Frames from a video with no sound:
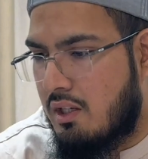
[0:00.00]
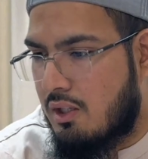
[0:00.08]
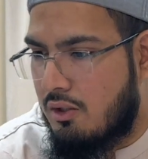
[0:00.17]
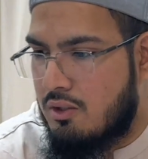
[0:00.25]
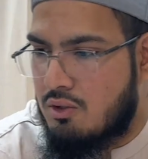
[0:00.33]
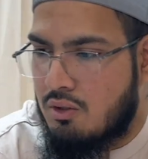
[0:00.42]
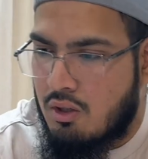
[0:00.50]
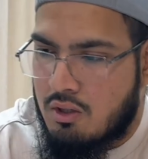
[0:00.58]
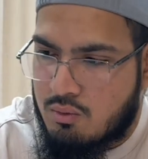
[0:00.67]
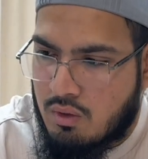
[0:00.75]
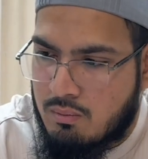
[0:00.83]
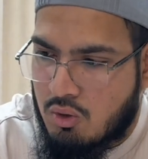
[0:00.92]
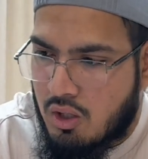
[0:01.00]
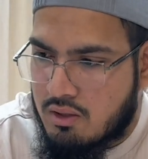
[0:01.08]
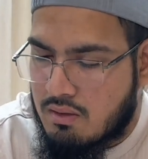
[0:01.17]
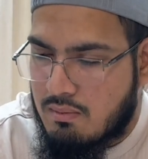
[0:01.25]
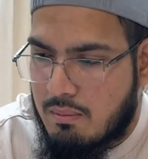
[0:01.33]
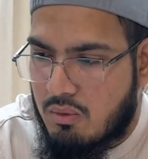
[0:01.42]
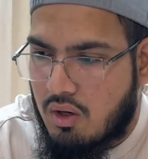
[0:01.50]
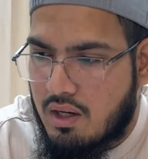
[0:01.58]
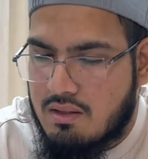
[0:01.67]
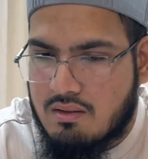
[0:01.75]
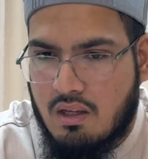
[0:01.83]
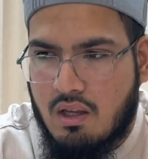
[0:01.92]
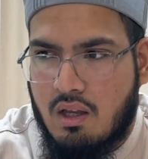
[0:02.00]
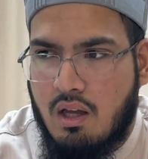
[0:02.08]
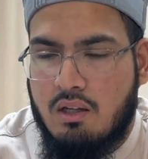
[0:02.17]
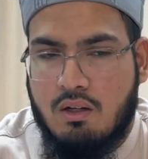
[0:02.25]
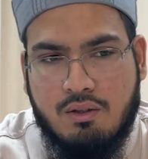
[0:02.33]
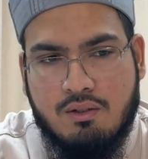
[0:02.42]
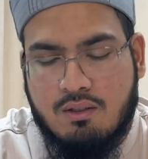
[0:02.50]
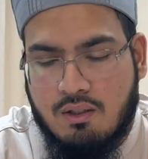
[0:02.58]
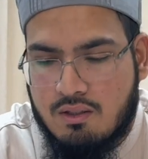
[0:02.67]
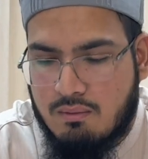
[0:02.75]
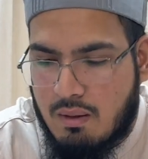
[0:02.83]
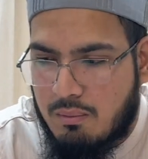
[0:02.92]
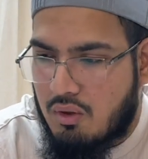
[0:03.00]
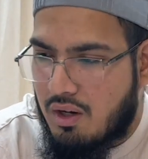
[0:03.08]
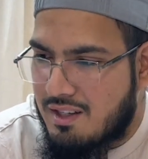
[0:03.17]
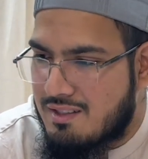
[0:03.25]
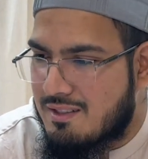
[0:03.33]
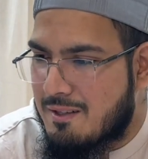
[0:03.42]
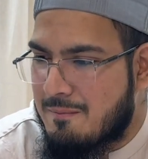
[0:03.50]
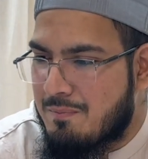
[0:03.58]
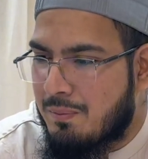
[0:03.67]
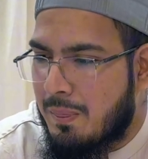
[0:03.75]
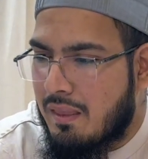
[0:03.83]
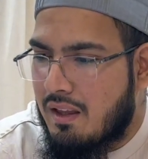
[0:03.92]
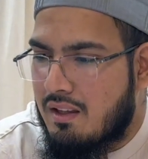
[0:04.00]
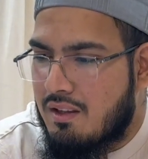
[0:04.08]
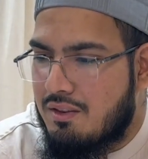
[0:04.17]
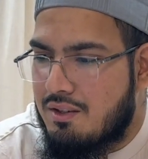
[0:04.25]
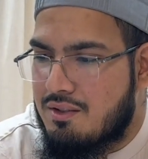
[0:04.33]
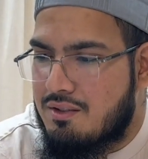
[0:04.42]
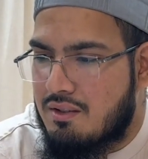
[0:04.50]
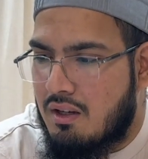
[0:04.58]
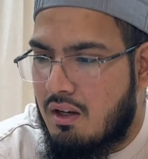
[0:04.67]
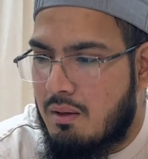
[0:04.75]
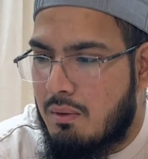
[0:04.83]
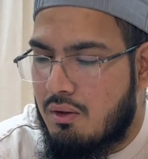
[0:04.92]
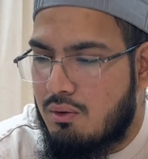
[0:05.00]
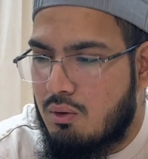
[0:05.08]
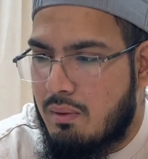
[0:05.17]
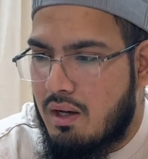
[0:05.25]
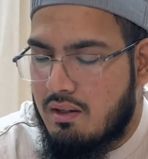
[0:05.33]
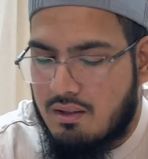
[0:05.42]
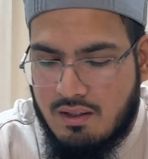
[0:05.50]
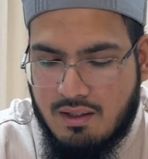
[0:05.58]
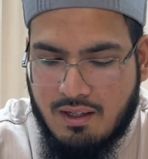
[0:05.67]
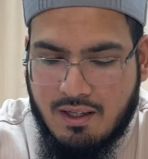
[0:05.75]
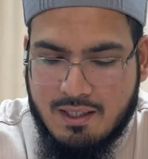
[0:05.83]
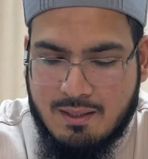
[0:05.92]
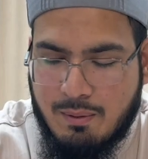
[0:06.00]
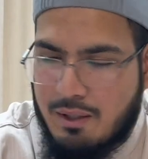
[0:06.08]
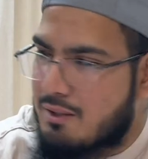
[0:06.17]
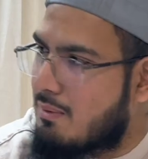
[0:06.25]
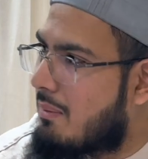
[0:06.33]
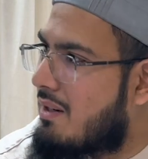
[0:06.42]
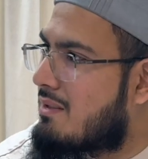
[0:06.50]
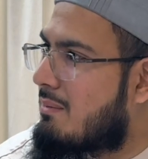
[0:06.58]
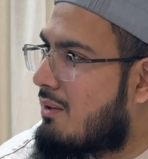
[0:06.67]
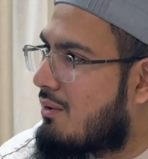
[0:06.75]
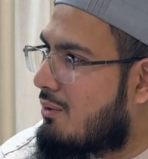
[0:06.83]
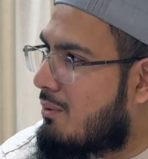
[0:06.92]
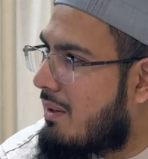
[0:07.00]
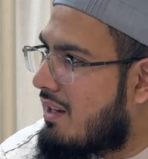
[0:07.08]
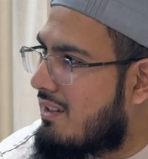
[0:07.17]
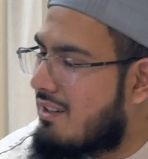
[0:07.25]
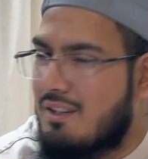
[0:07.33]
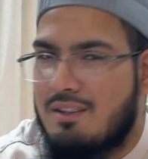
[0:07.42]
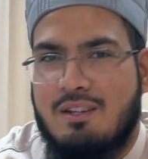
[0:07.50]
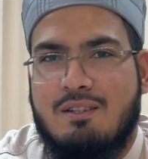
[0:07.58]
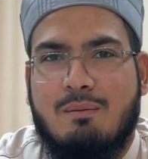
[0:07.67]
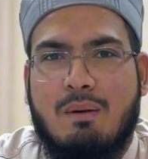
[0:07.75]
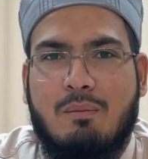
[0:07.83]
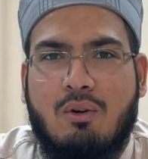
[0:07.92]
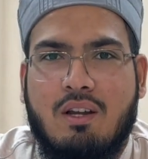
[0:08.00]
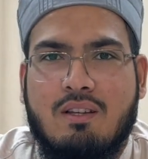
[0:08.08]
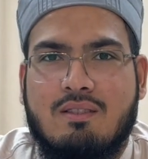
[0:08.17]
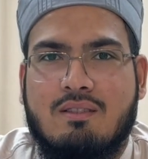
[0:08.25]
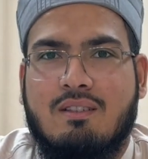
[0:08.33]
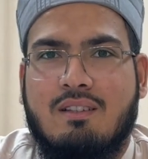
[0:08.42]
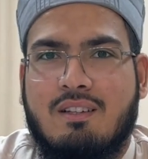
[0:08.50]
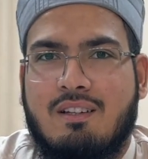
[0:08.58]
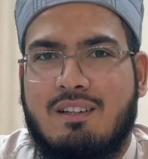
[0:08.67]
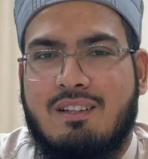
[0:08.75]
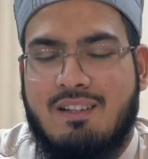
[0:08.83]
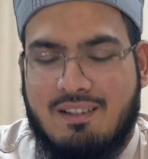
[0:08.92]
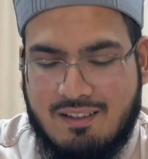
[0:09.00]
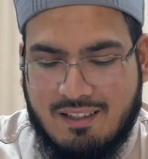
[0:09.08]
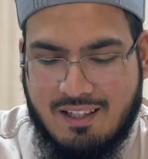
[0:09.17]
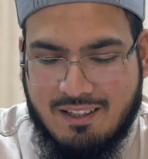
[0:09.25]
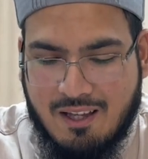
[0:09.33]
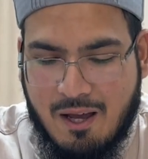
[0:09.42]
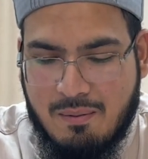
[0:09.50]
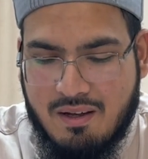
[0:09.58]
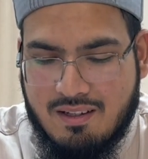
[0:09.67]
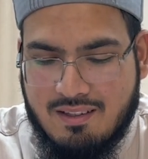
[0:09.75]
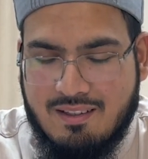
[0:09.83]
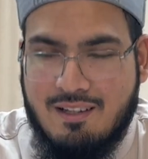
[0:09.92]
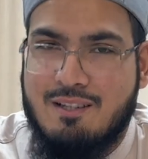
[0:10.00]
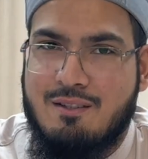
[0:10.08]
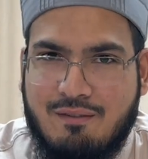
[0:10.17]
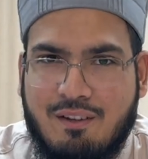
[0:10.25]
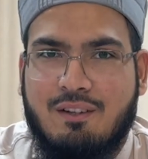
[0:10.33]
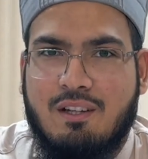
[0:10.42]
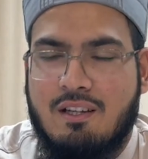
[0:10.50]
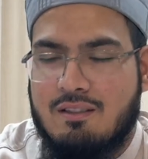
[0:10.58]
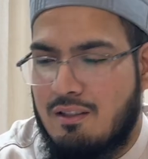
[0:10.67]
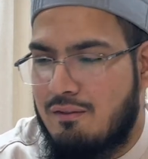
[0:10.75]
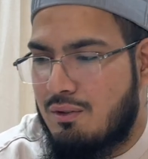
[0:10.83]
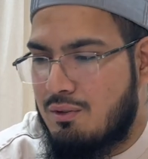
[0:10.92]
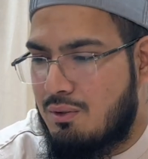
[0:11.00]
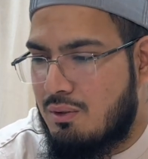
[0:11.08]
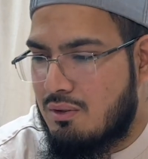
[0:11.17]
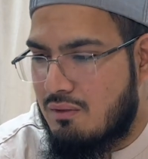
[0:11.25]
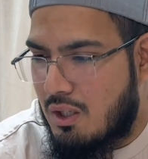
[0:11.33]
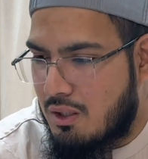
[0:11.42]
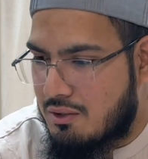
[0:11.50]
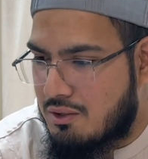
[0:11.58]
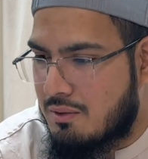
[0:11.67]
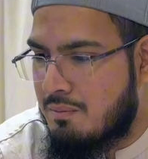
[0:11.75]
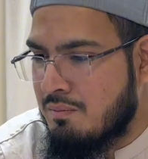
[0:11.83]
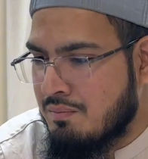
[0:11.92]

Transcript: I encourage you as well, Murad, to memorize, and others here to memorize this manzuma. It's better to memorize the manzuma than to memorize the kitaba. It's very easy for students of knowledge.